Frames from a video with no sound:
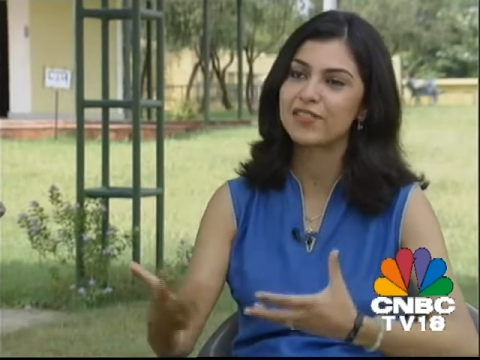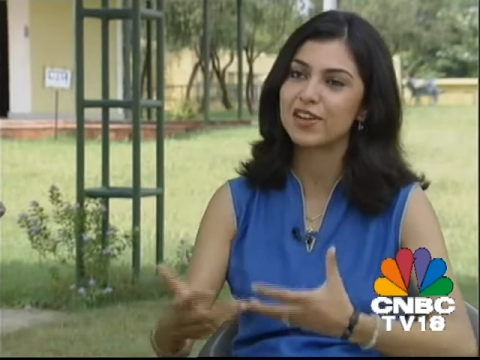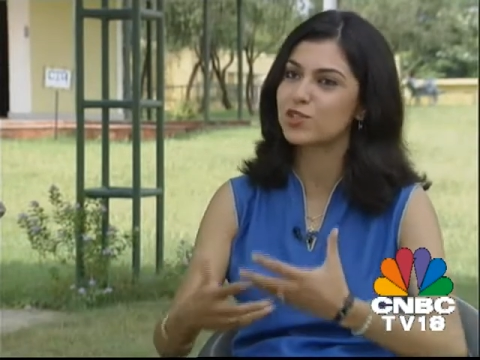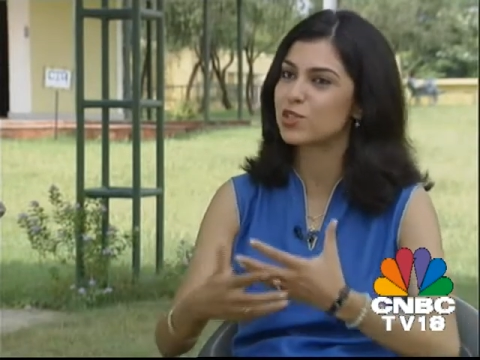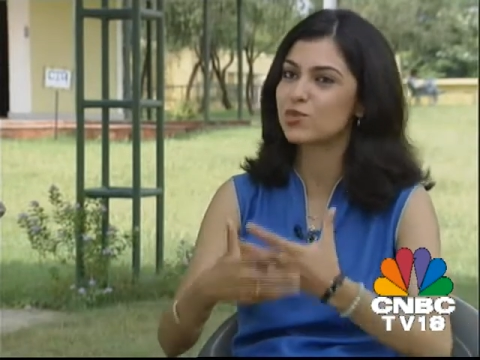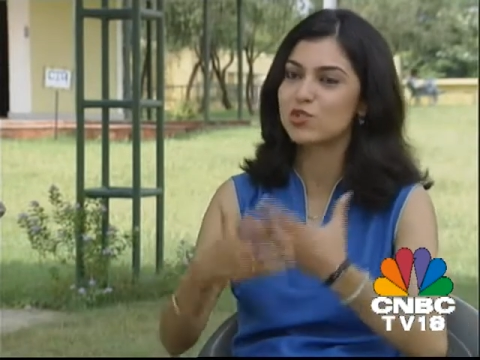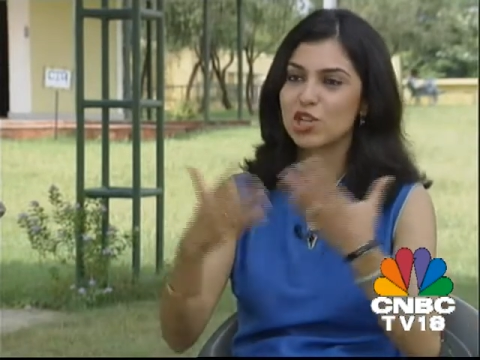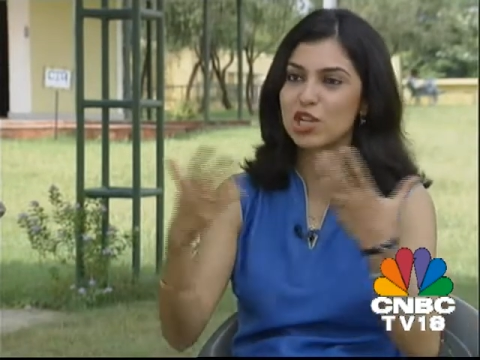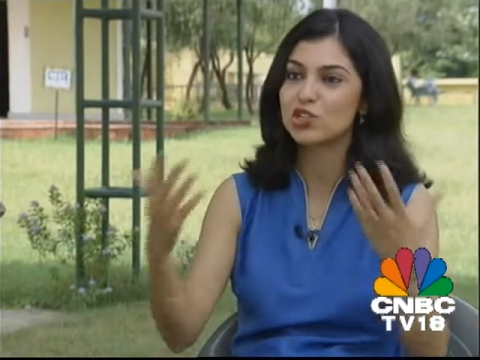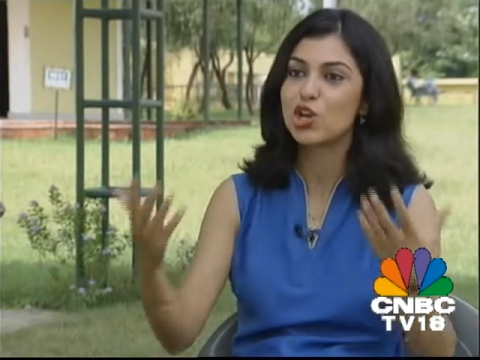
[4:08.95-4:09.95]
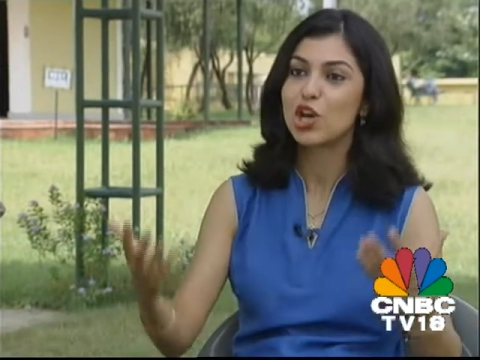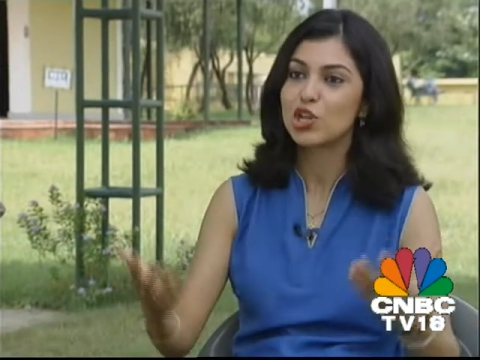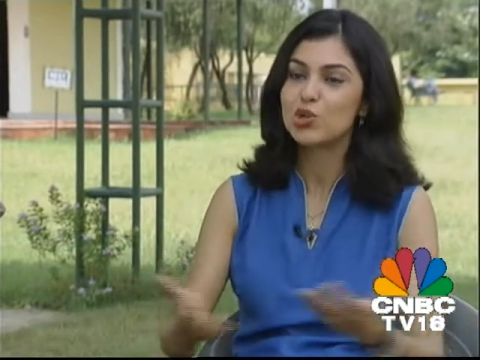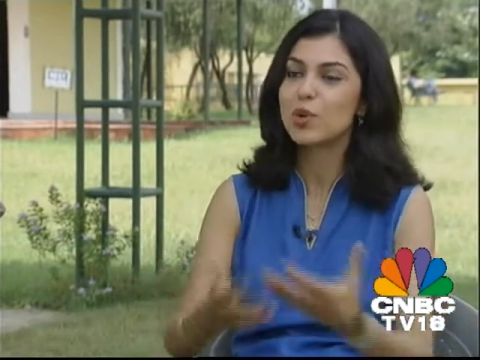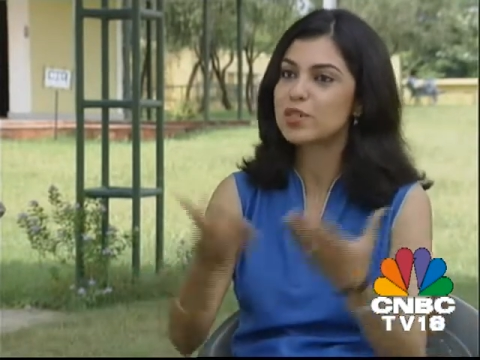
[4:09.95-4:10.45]
How does it change
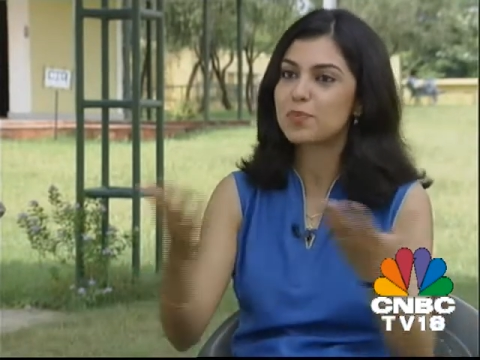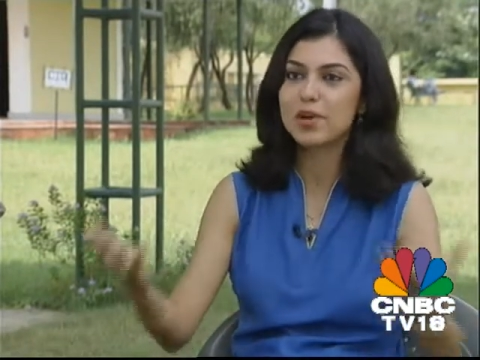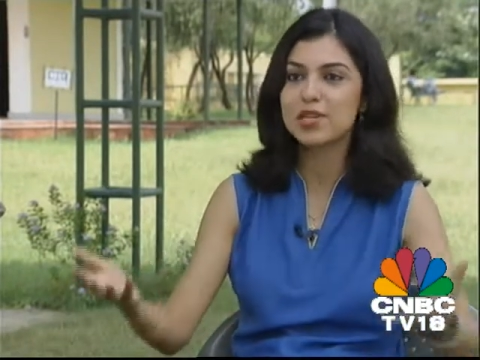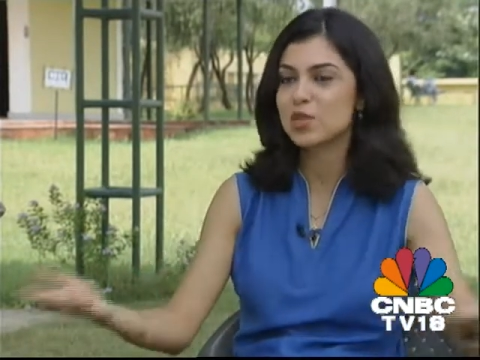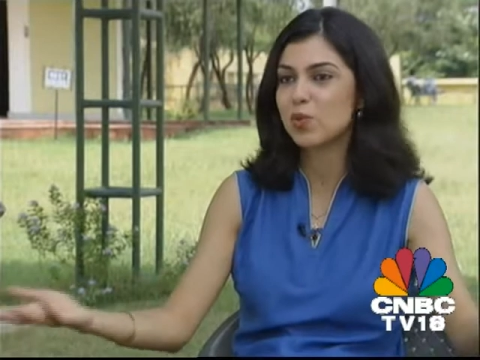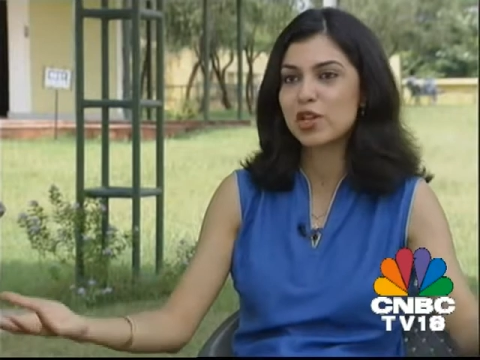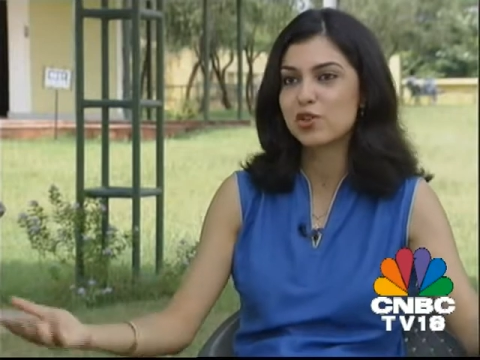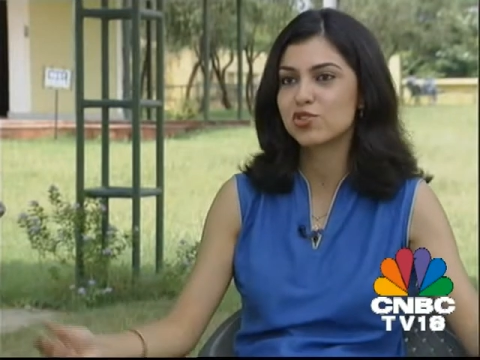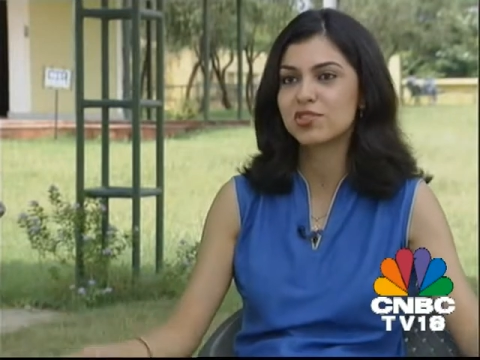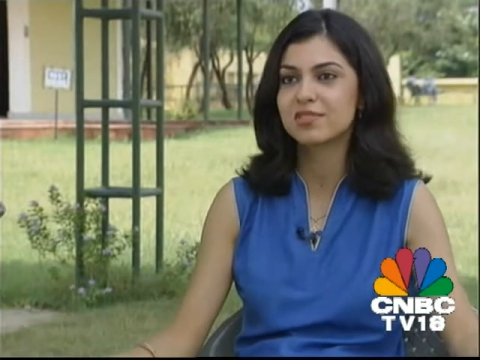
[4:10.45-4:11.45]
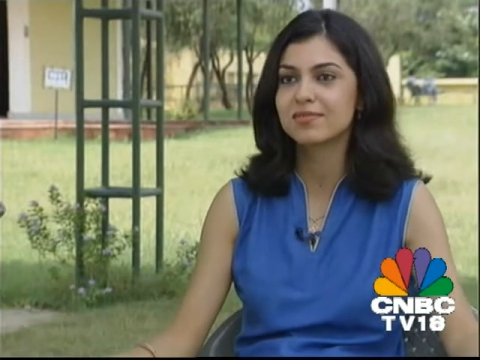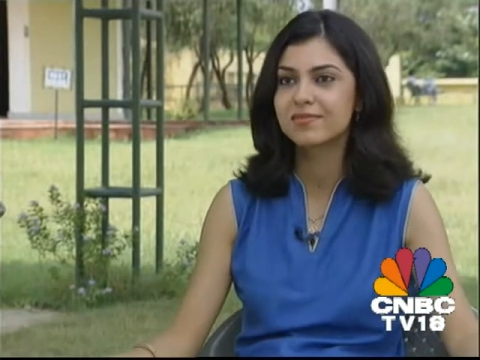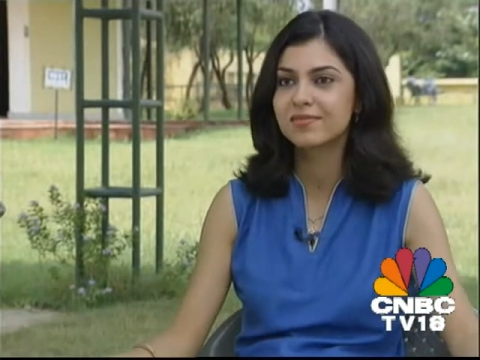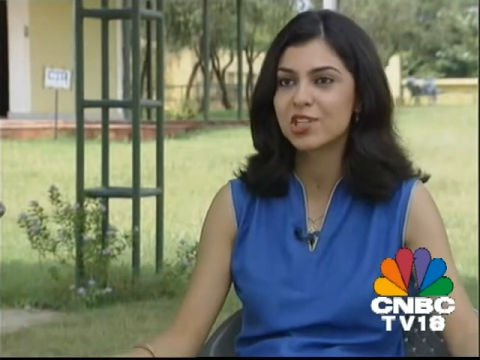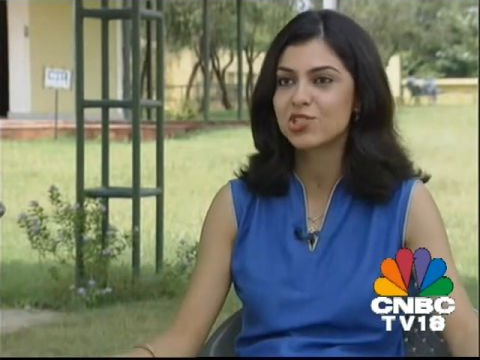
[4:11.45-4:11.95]
you as a person when you're just
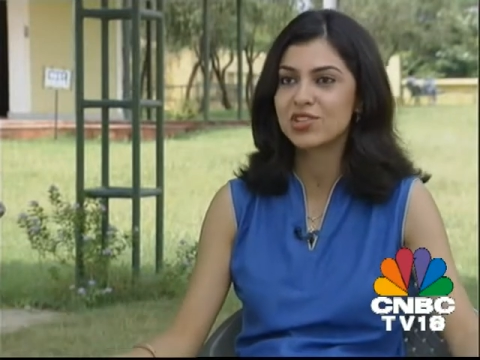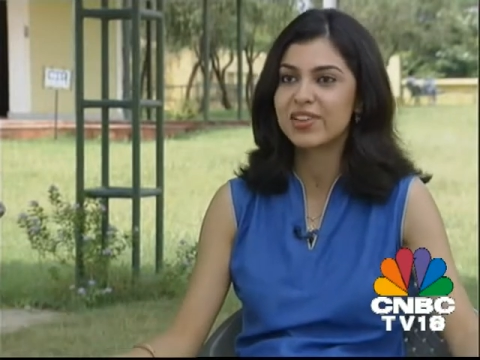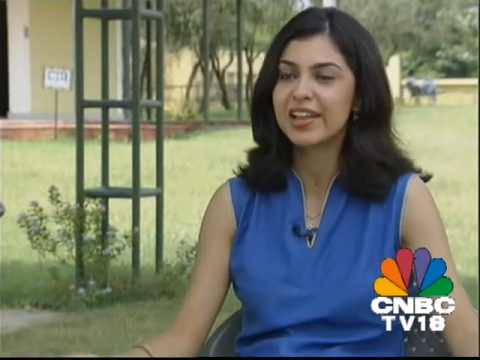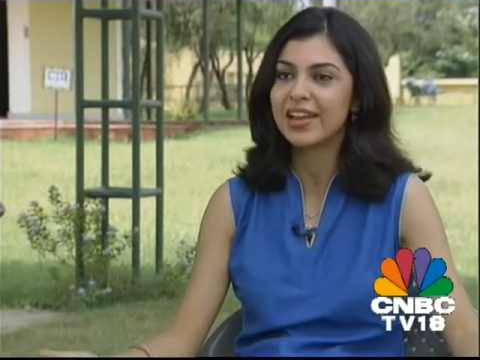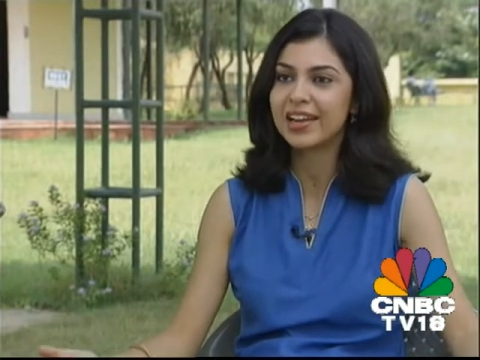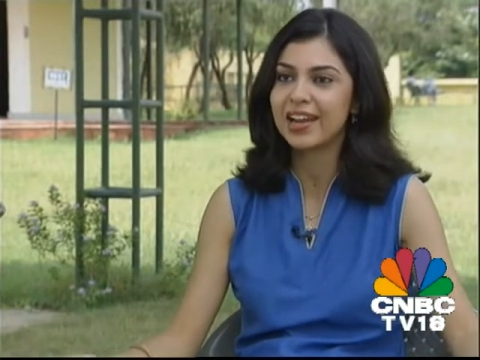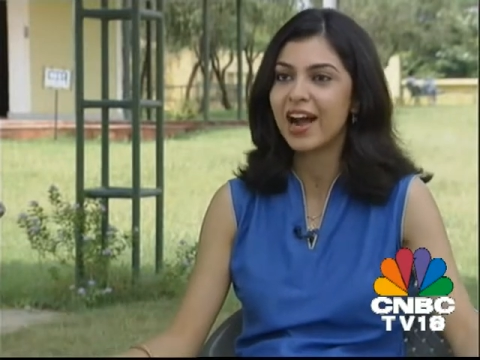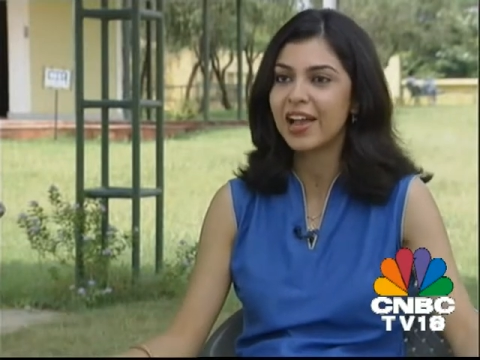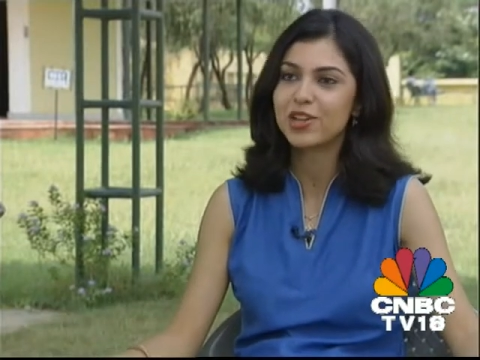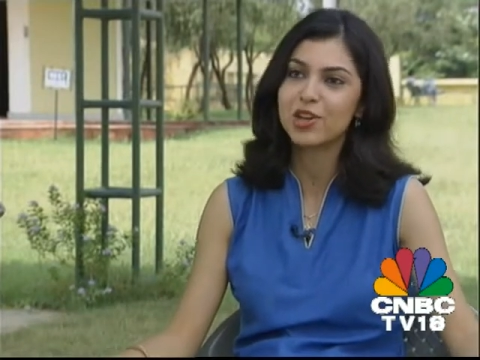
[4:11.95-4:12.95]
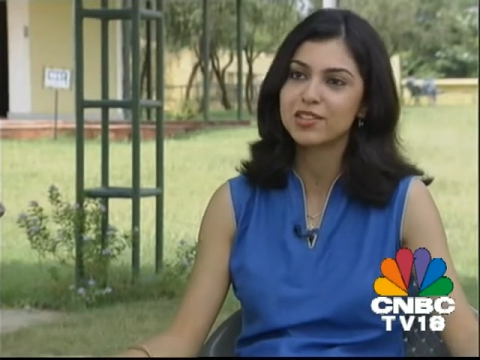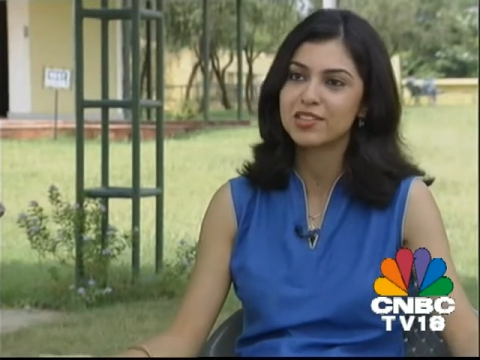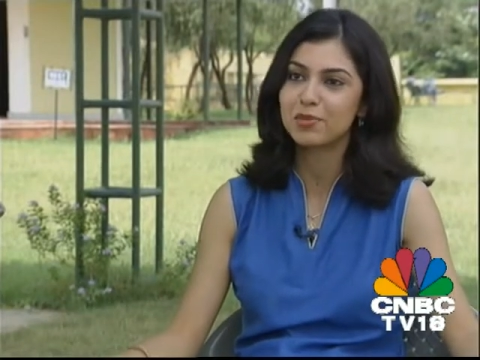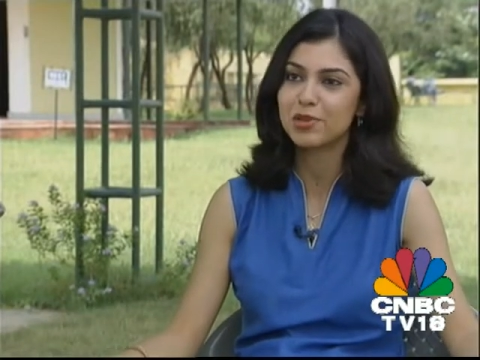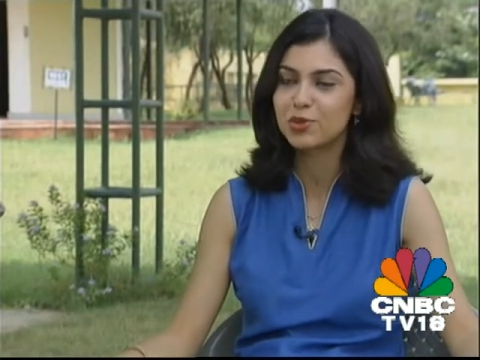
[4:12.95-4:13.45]
just a regular guy and not
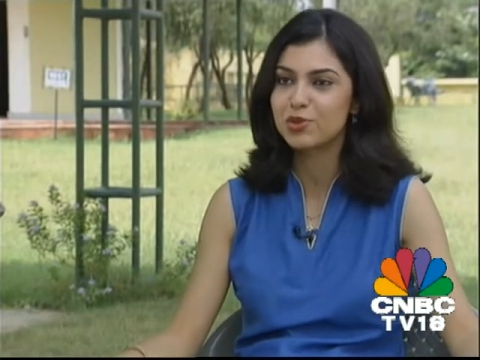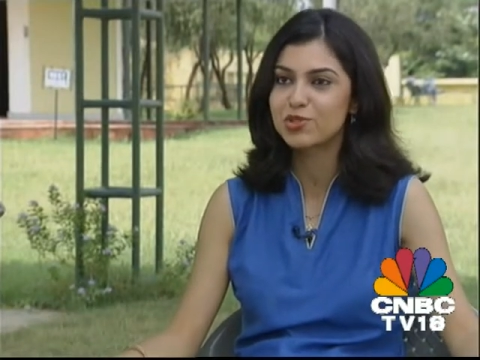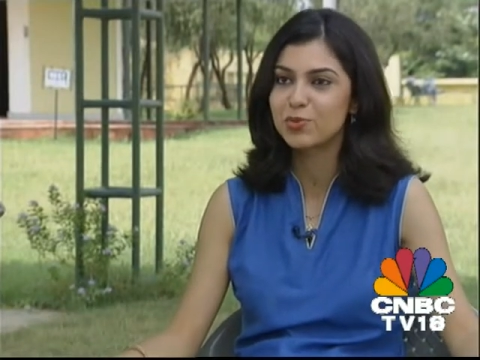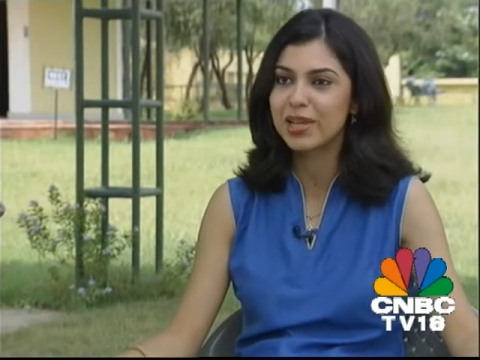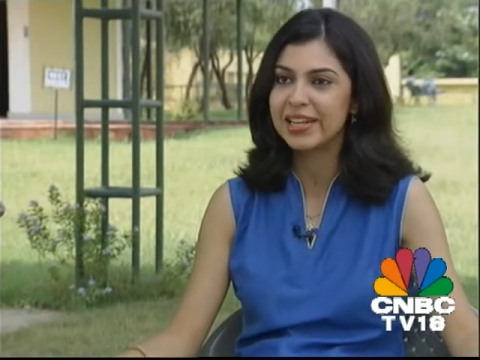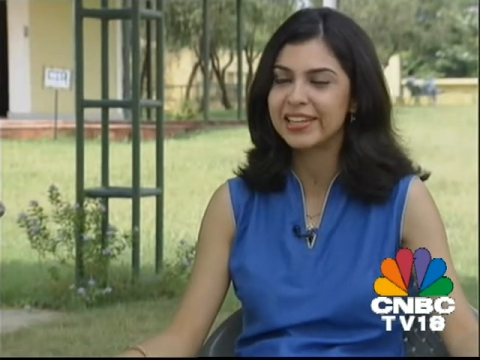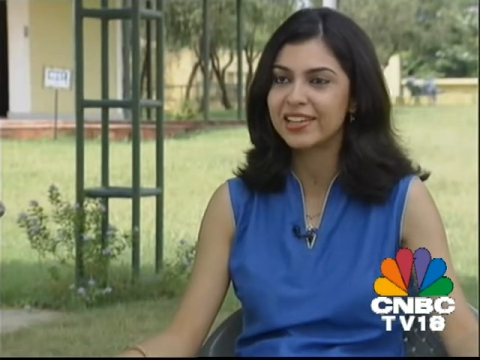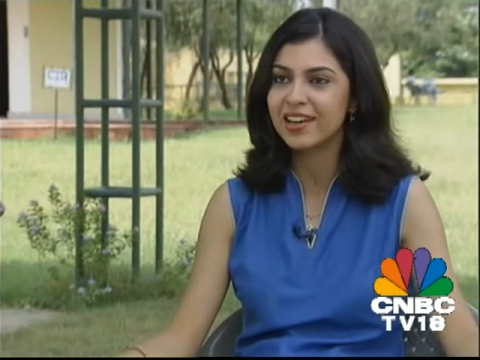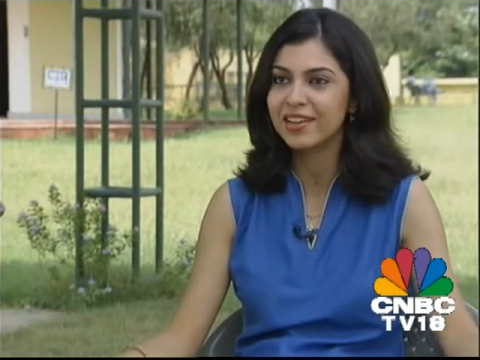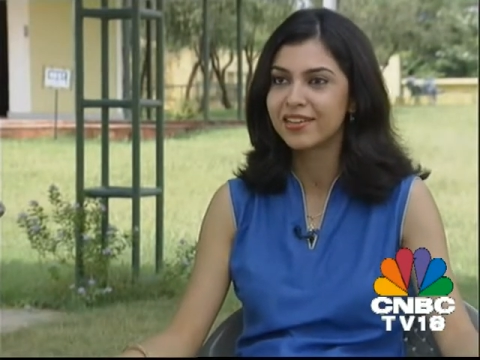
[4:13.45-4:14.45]
somebody who's wielding a gun?